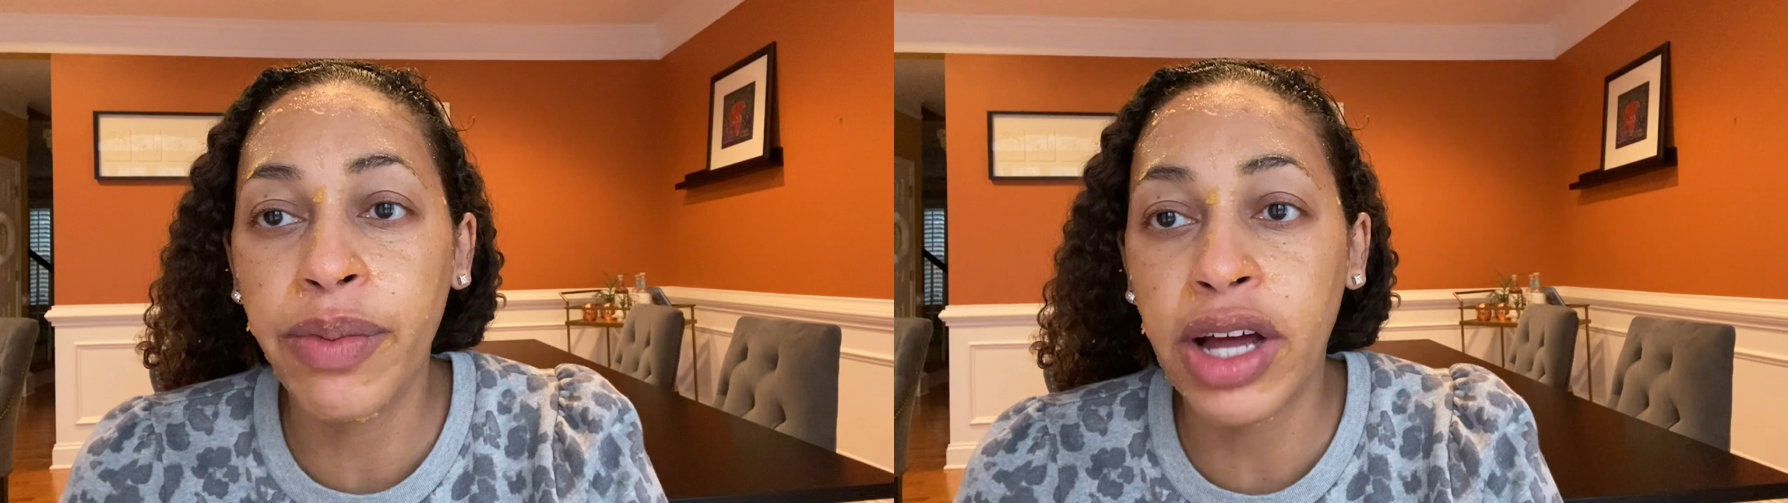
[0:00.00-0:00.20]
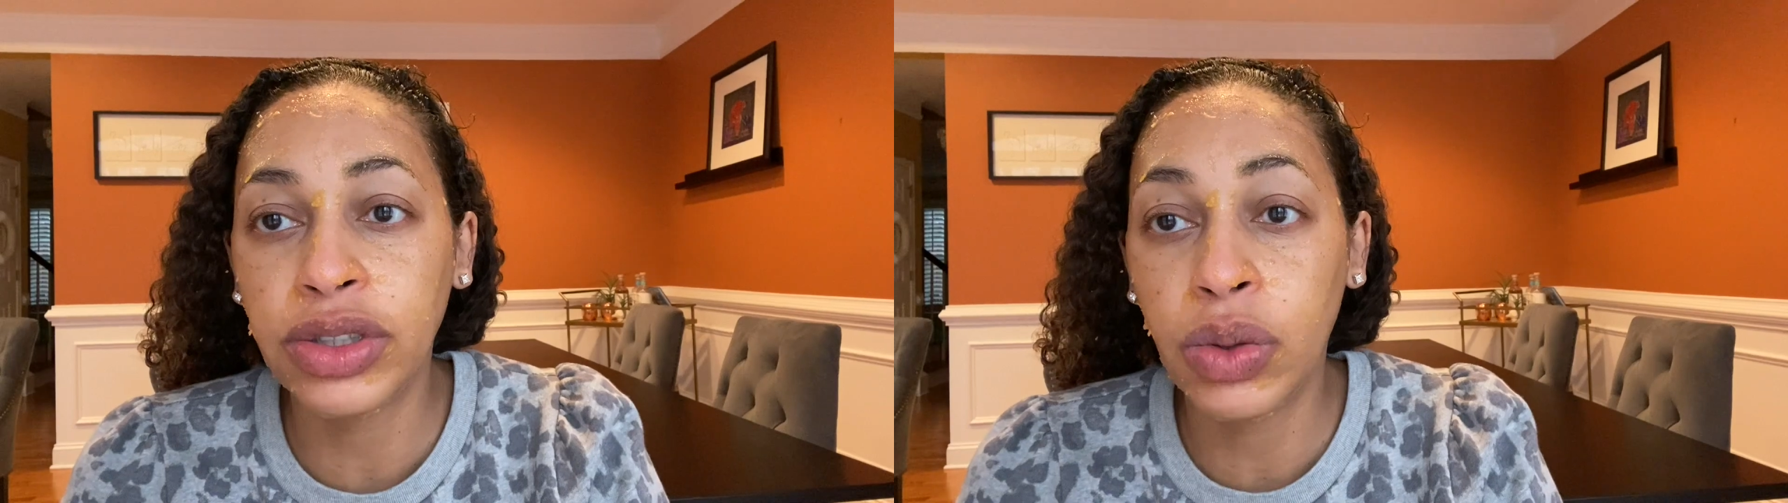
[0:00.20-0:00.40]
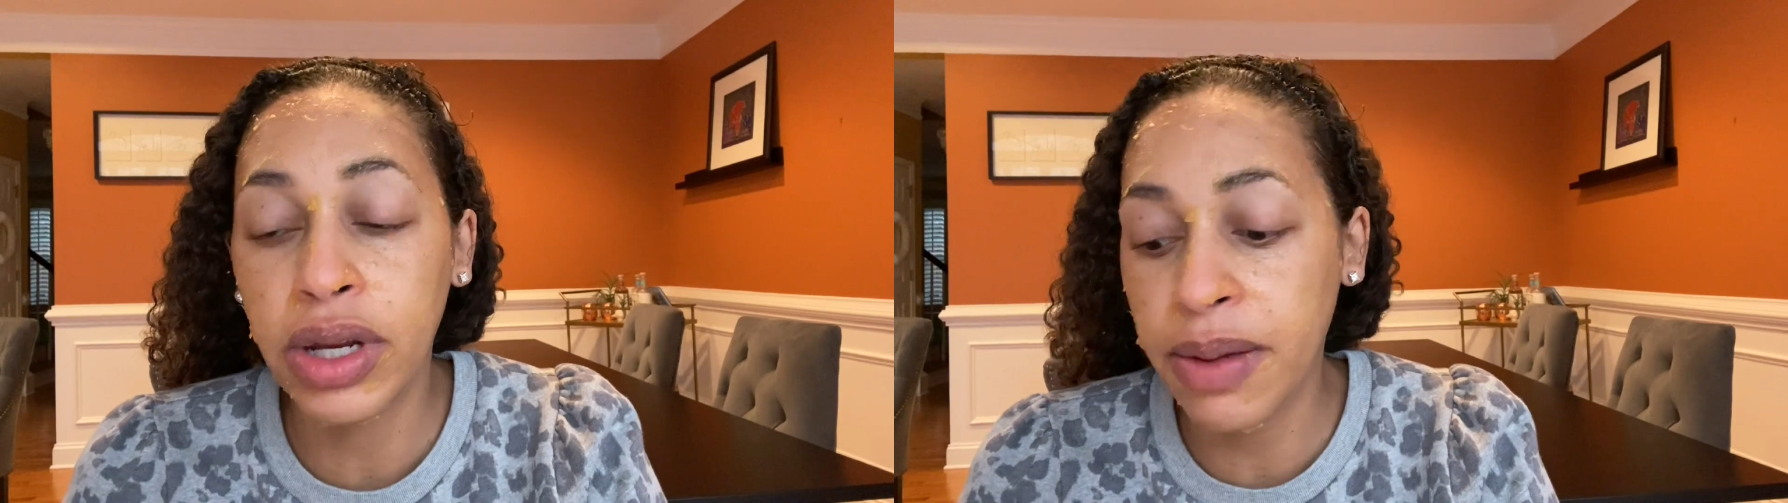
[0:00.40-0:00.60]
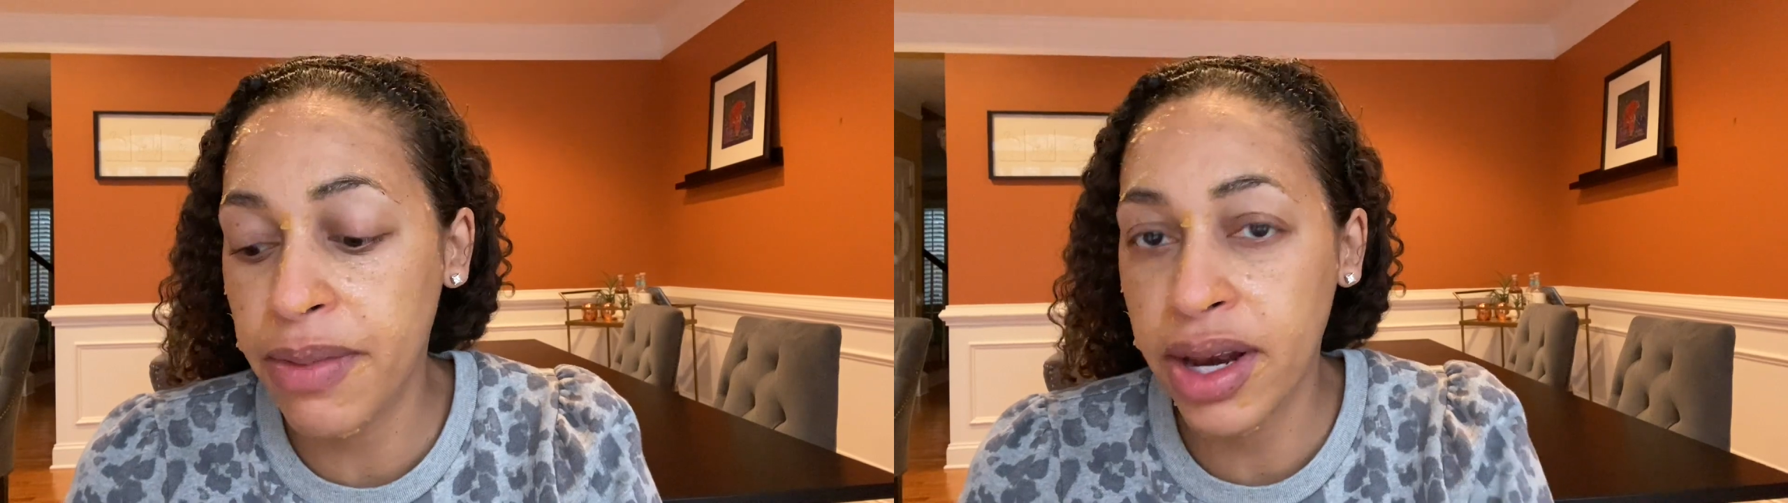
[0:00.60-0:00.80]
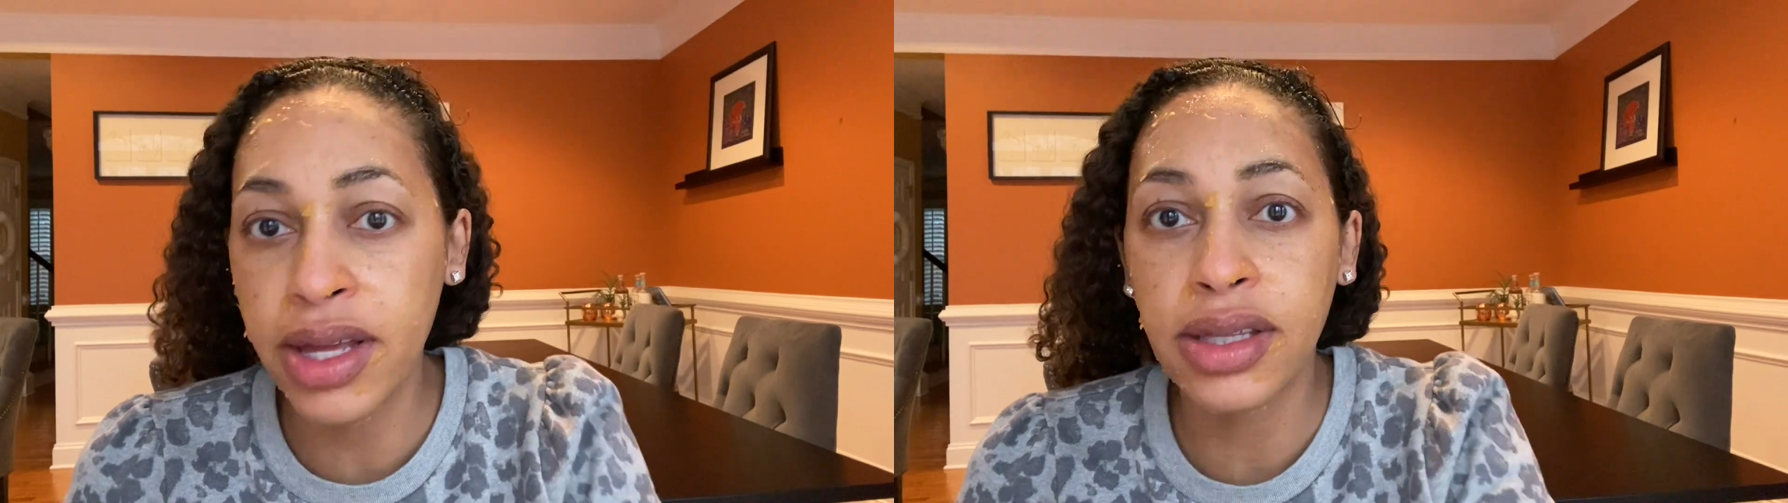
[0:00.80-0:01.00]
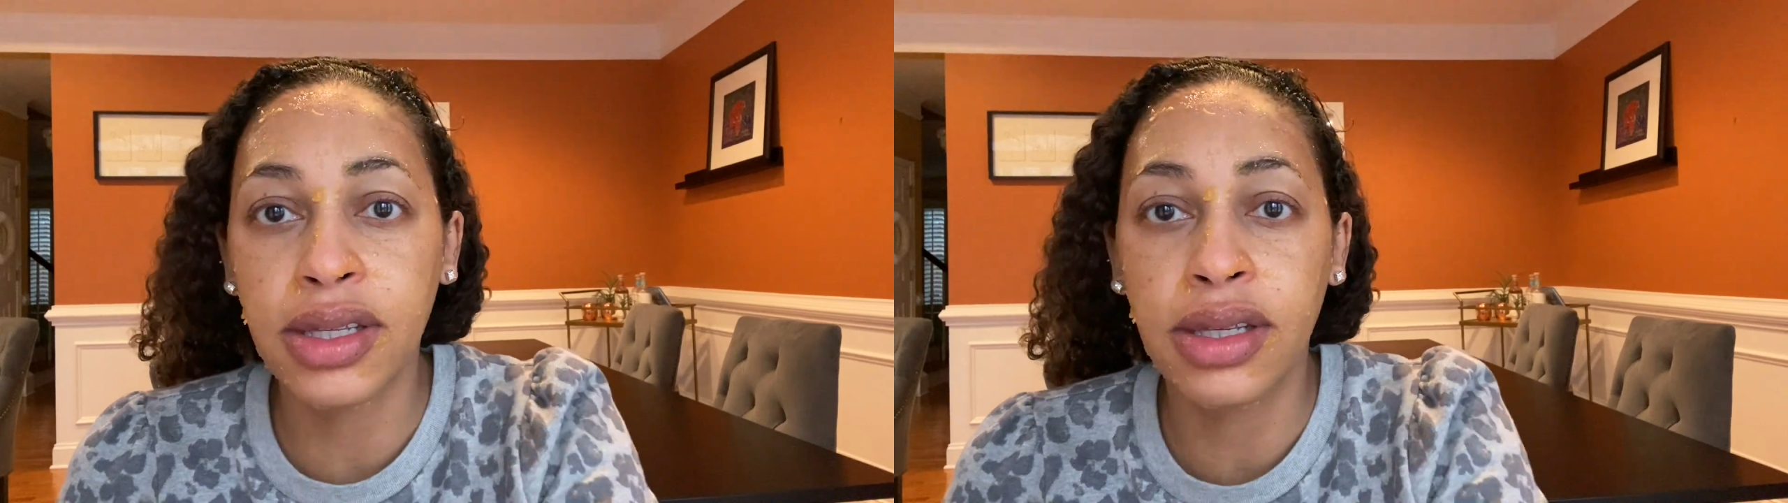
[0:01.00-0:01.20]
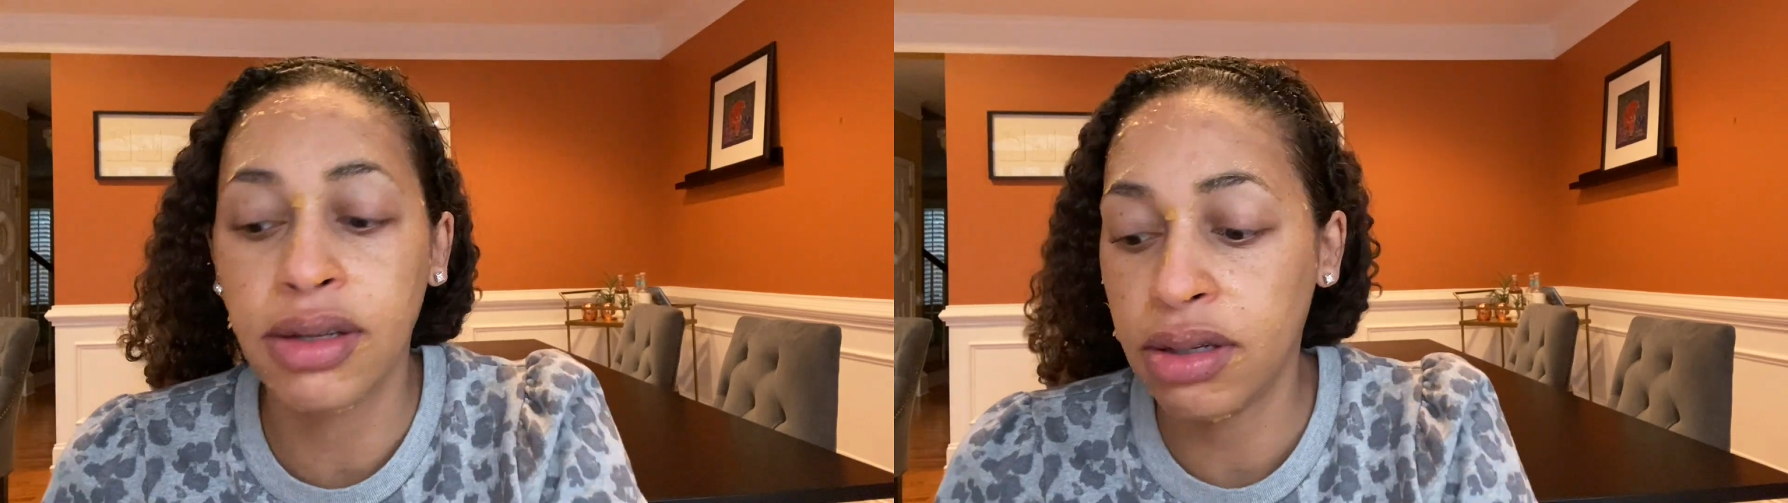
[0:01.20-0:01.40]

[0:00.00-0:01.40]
about 20 minutes.